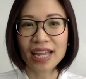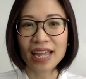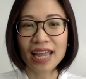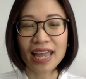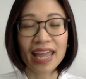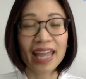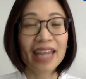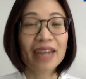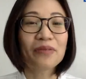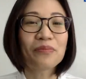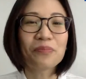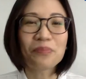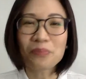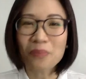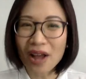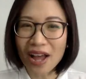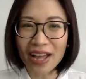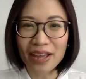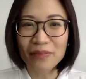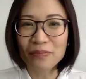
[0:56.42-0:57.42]
And
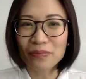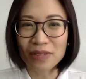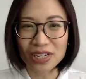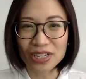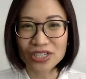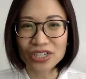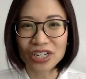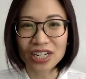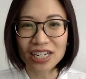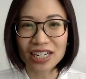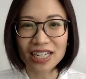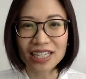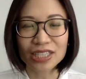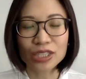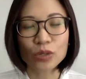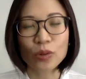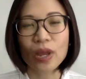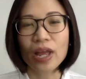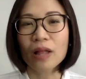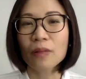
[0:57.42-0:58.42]
my mission is
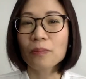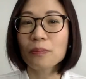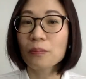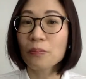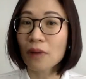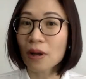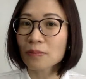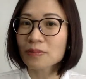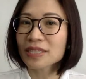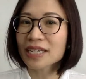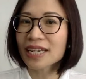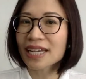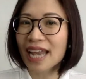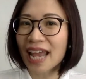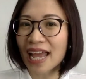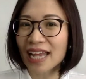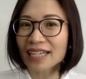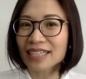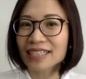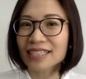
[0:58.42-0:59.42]
to help moms and
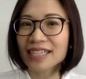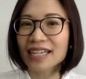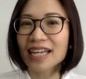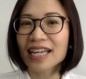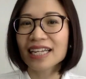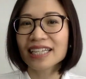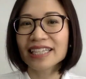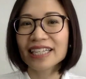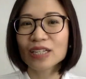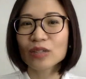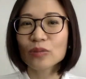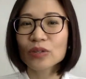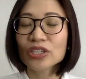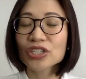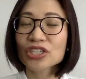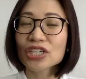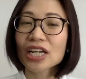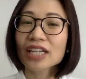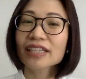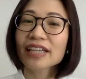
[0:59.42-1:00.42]
dads deal with
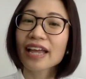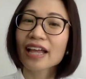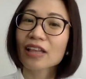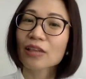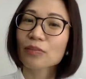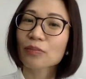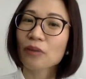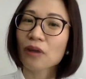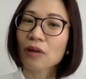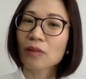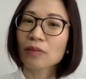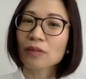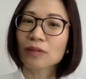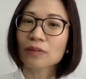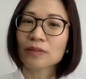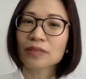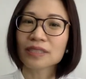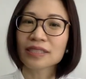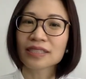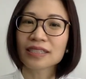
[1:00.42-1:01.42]
child health
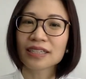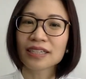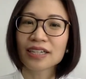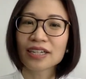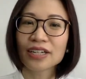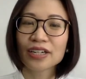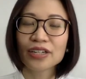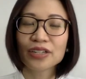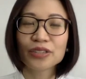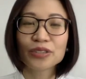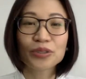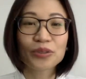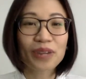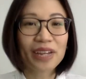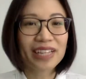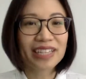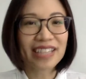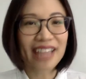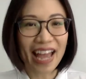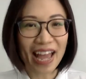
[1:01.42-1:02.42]
problems to
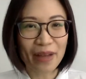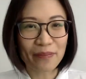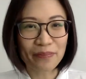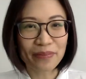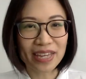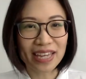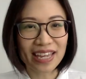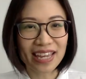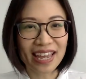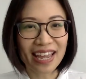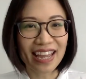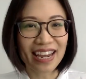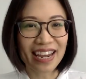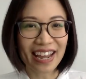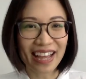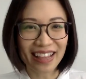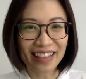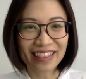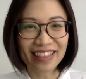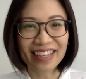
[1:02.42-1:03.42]
raise happy and
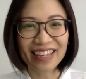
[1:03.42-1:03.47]
healthy